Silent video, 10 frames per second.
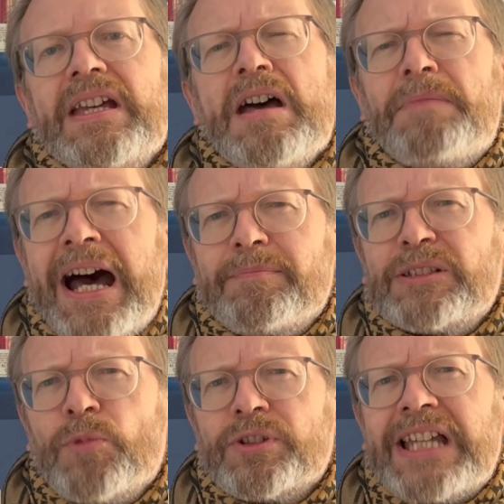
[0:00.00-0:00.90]
Perhaps
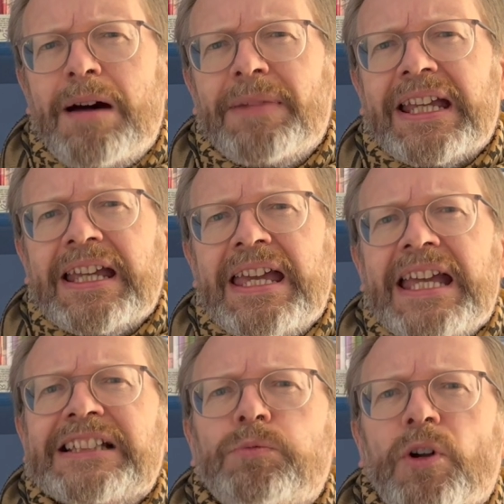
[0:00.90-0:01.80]
more damning
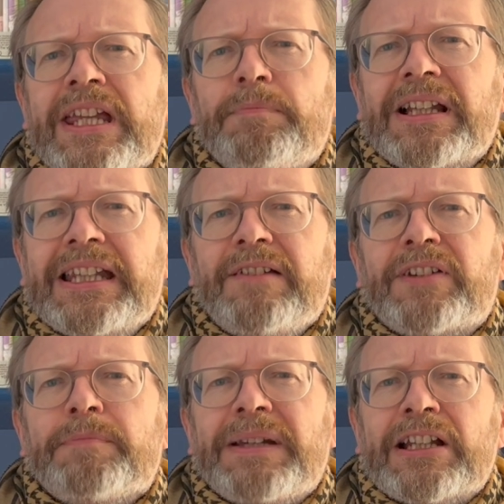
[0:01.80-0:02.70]
is what he believed
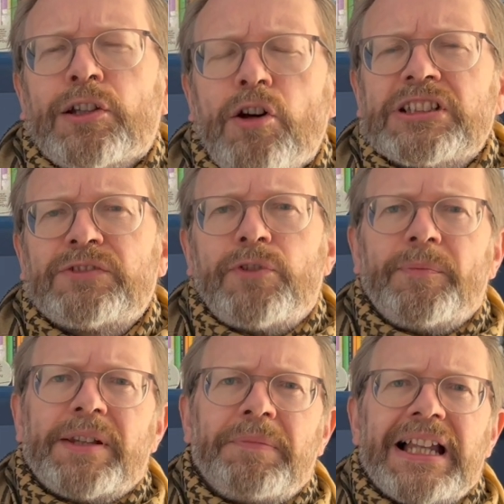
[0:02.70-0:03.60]
had been lost from
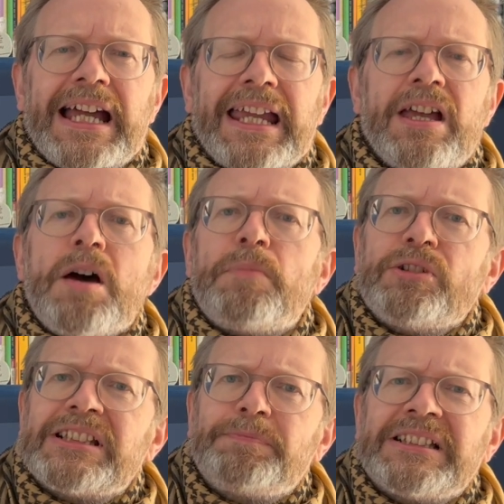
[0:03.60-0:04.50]
the play, both
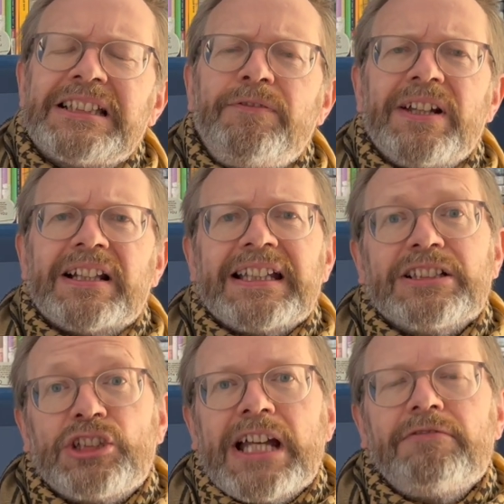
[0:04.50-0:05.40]
specifically and
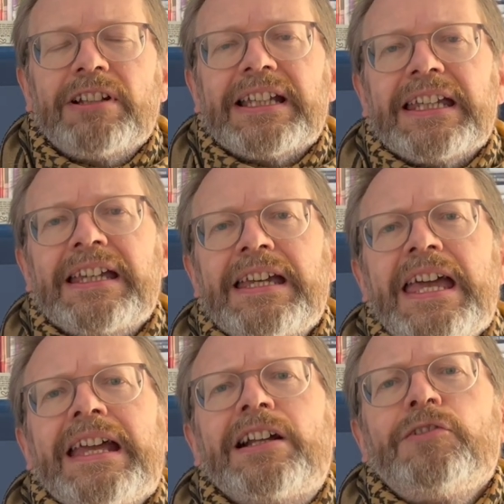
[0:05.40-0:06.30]
generally,
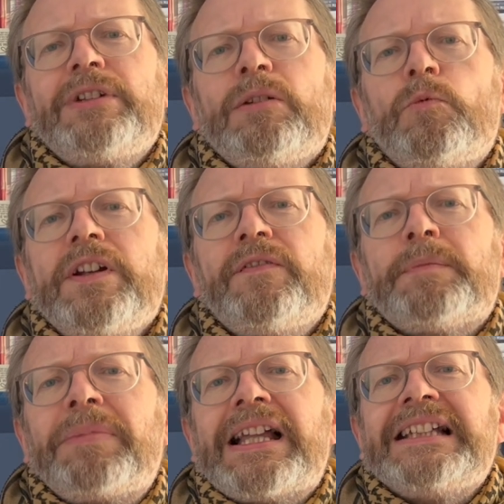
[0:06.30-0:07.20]
including one of the
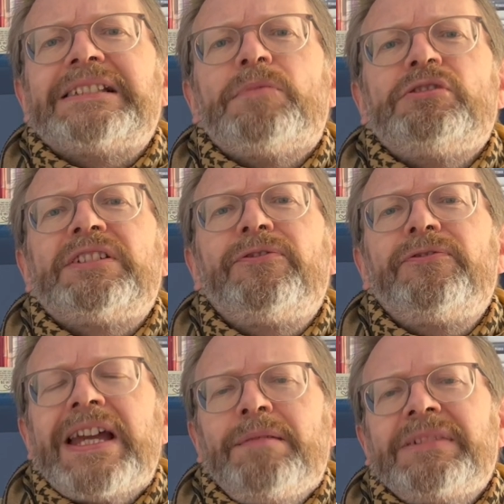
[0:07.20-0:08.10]
play's most
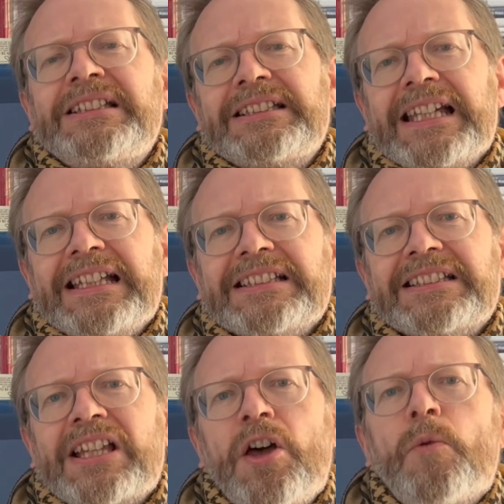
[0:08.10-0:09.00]
famous
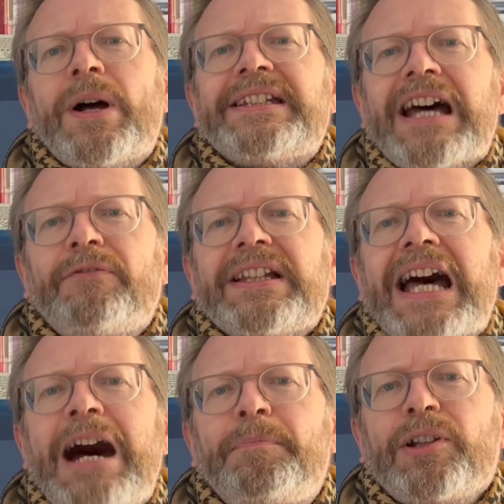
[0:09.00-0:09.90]
scenes where David
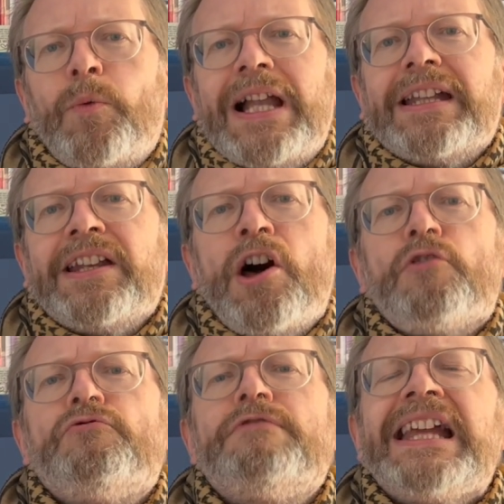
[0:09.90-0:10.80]
Ap-Llewellyn
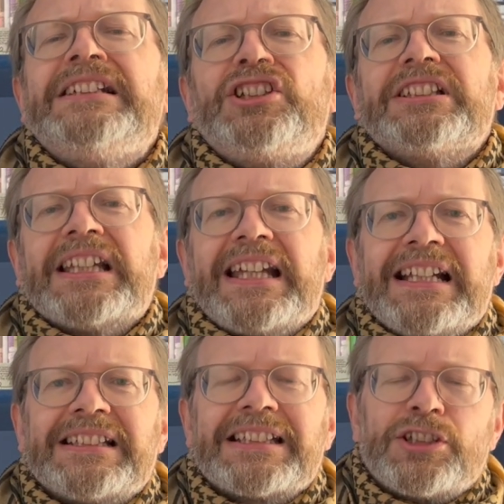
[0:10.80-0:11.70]
rages
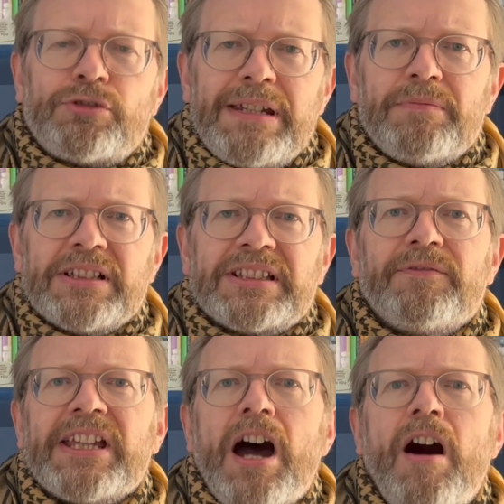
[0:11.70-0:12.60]
against the treatment of
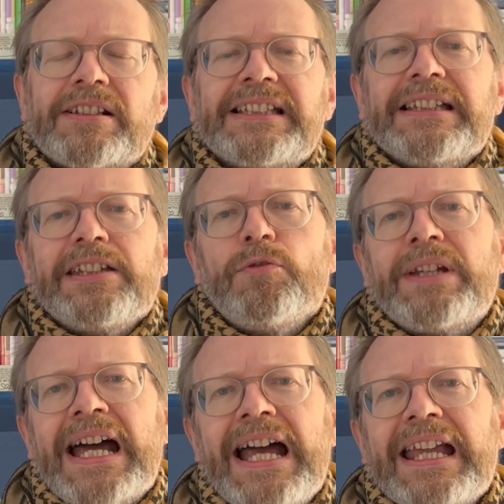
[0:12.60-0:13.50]
the arts in the
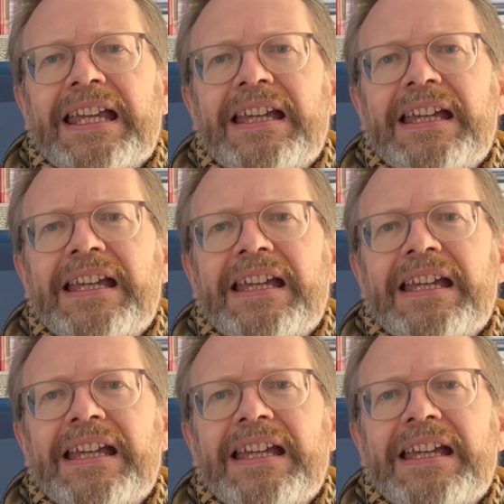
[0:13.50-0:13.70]
UK.